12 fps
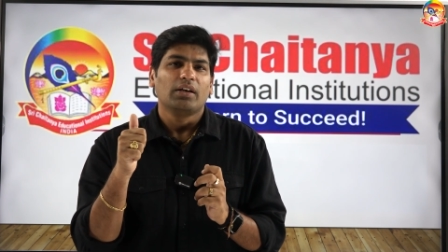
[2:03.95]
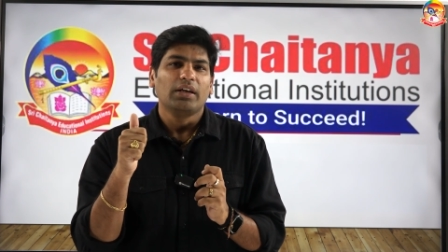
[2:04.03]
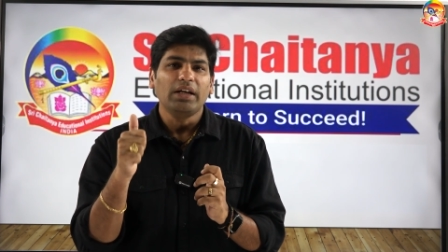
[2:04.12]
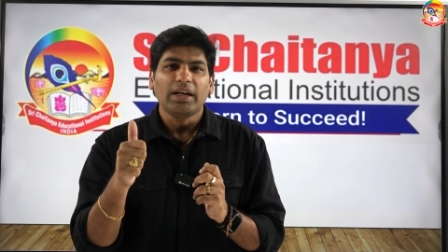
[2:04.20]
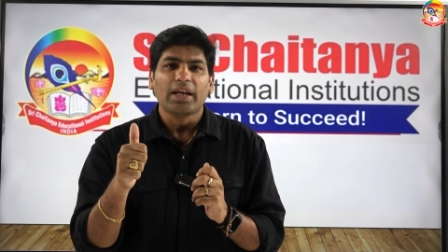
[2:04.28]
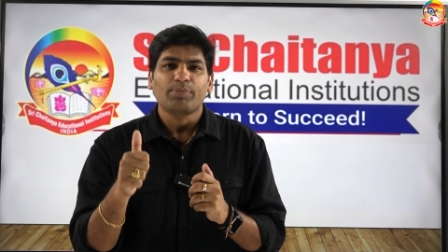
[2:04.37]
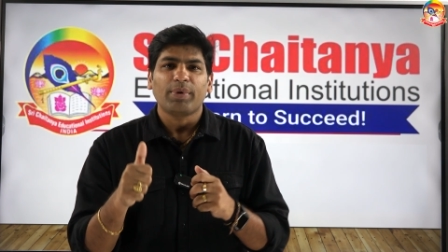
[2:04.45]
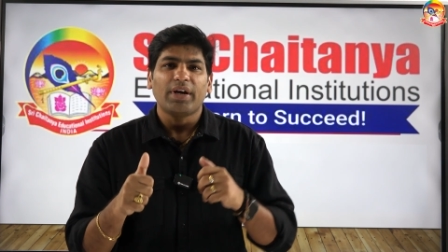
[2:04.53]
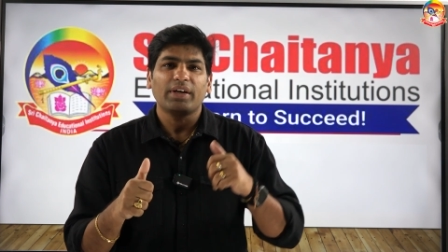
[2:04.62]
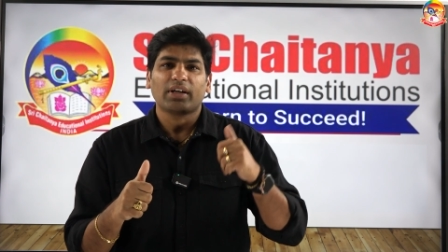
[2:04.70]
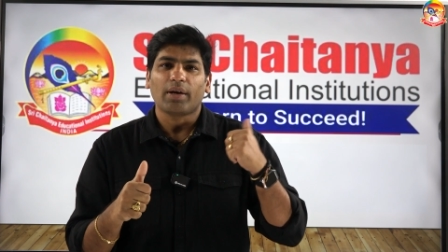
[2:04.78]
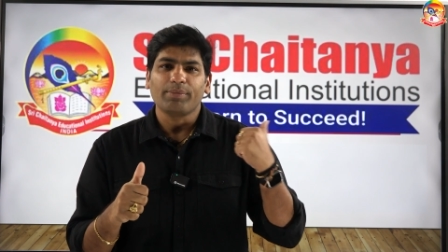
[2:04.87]
NEET
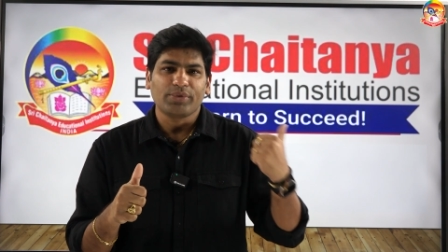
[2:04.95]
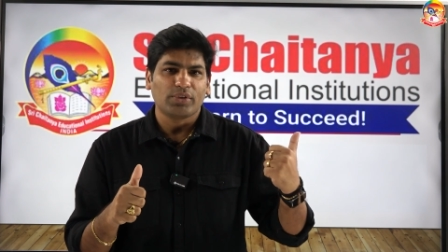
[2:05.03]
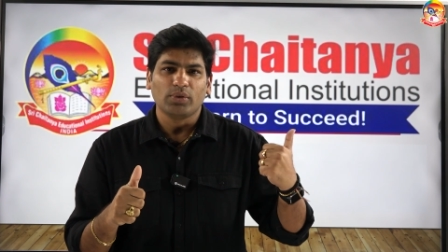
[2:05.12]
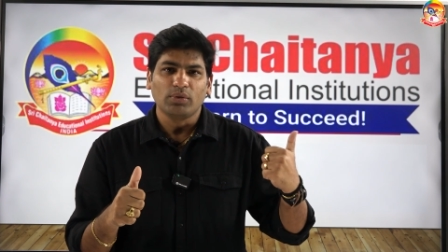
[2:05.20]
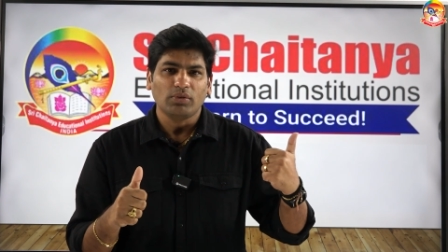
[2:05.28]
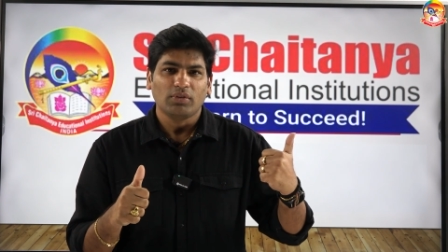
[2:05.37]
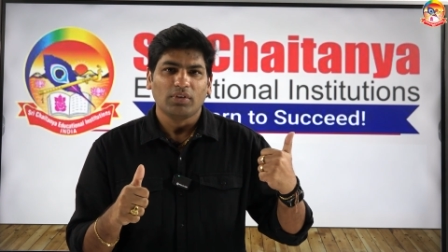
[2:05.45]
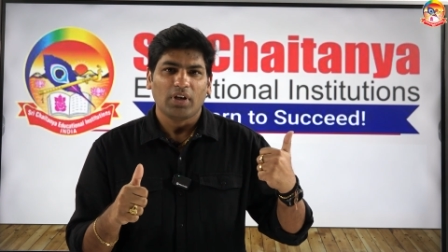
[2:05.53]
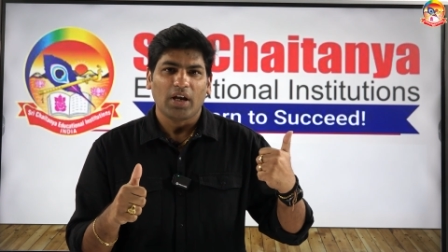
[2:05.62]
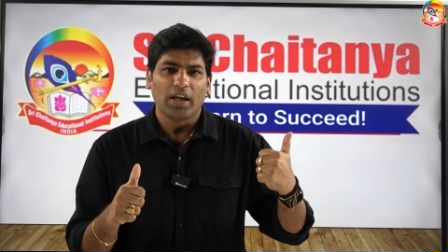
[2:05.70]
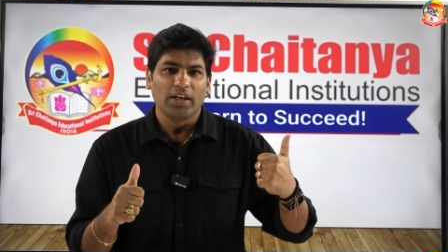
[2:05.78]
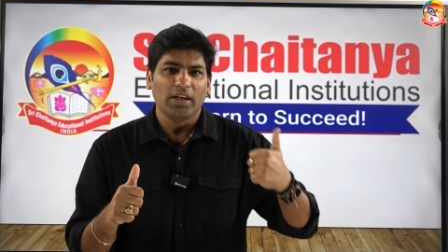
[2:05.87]
aspirant comes to
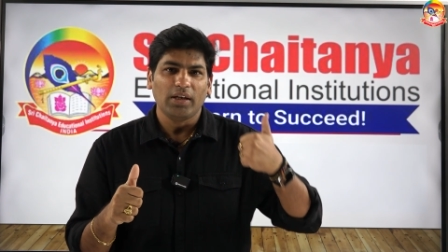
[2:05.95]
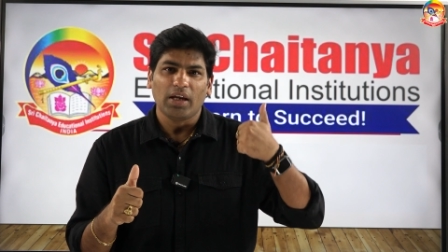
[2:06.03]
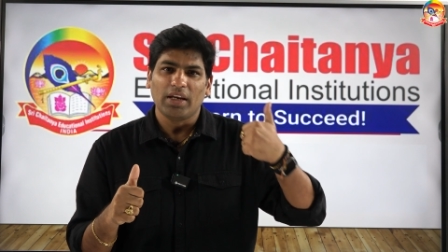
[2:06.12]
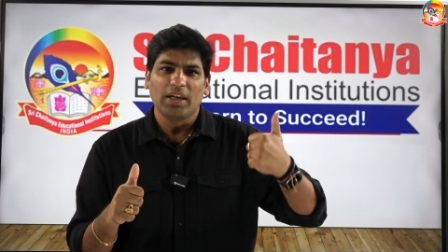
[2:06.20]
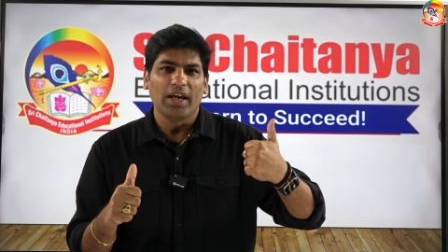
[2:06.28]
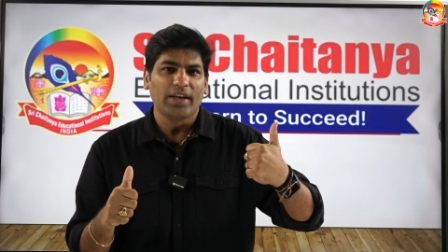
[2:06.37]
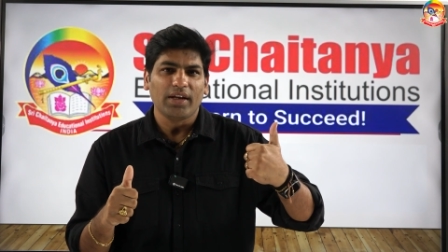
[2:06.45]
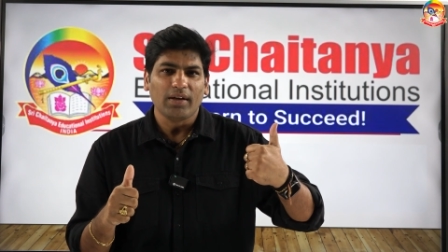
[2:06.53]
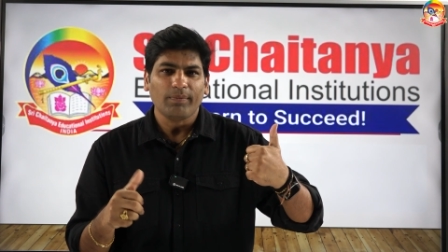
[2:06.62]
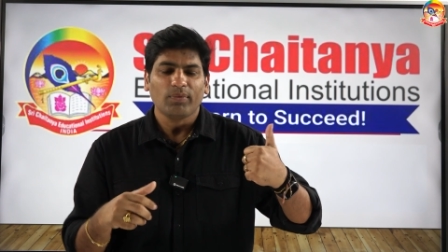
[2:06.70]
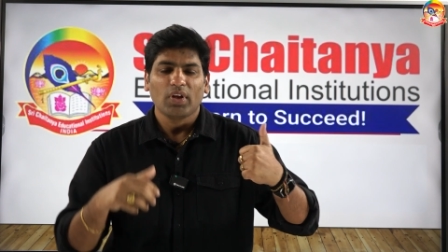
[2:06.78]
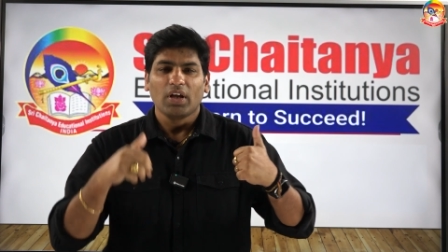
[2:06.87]
any any area,
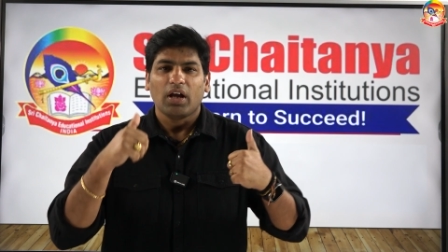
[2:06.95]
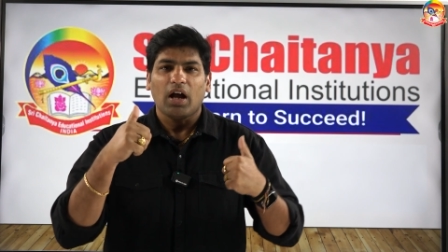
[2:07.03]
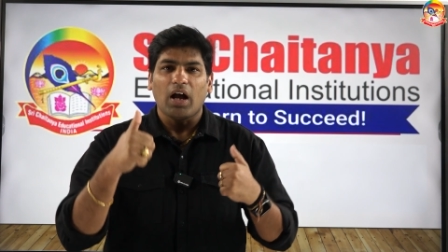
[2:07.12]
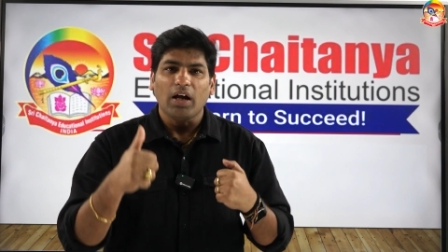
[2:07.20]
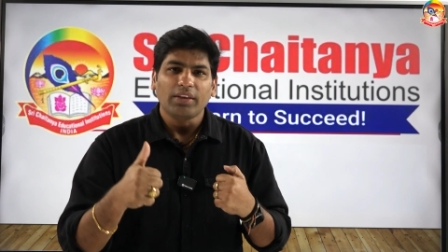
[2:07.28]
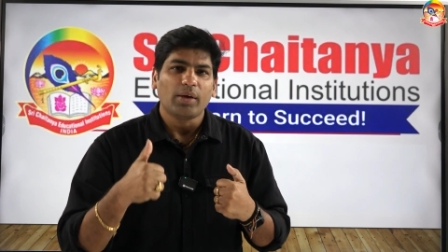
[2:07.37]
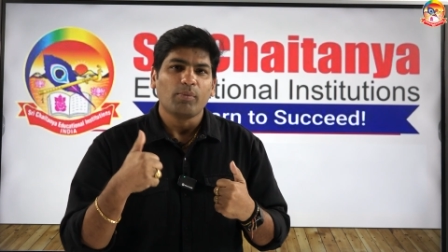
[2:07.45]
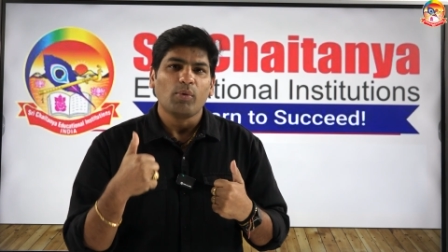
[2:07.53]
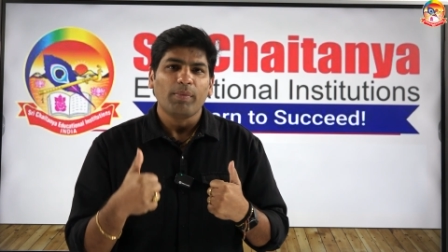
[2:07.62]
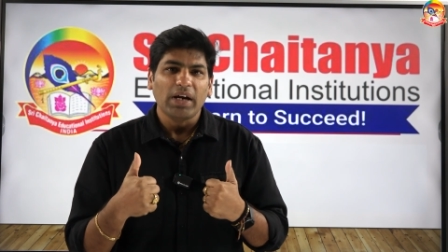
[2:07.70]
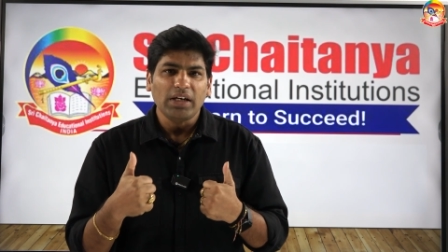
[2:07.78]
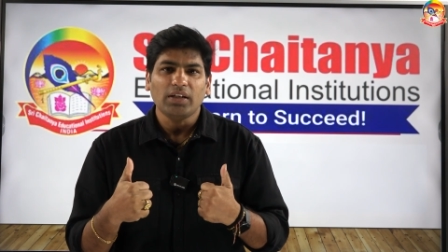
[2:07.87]
or the
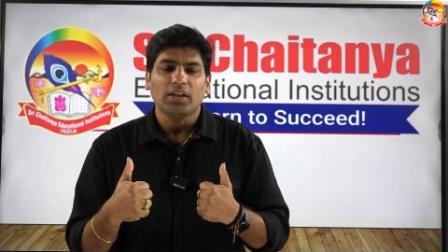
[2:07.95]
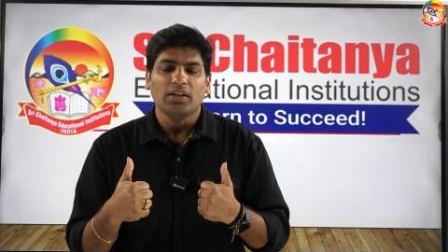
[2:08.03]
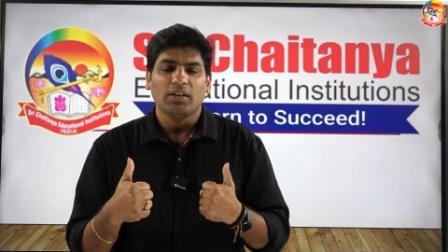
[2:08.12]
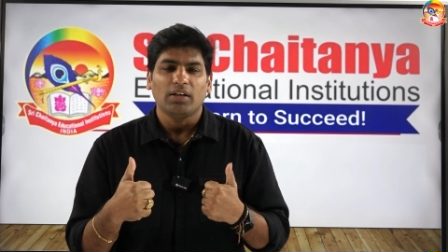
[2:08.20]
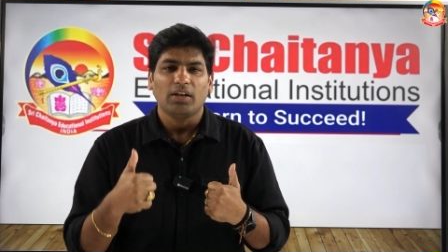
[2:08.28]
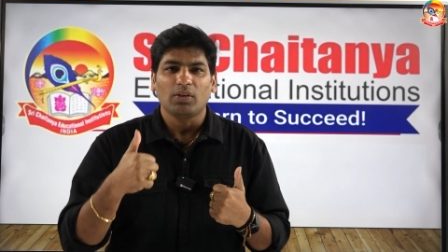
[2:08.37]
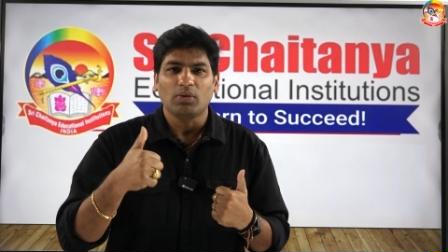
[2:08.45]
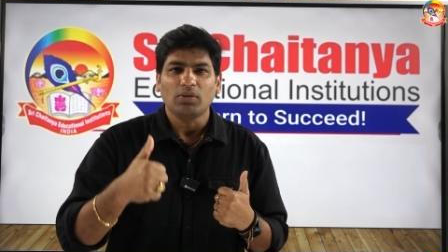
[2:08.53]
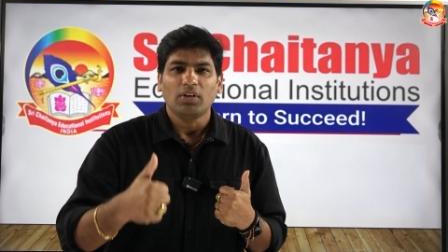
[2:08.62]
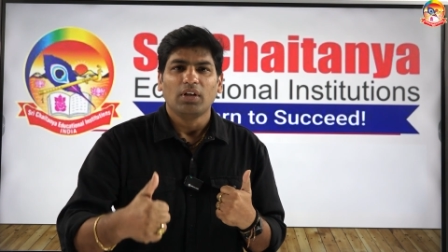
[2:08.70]
moment you know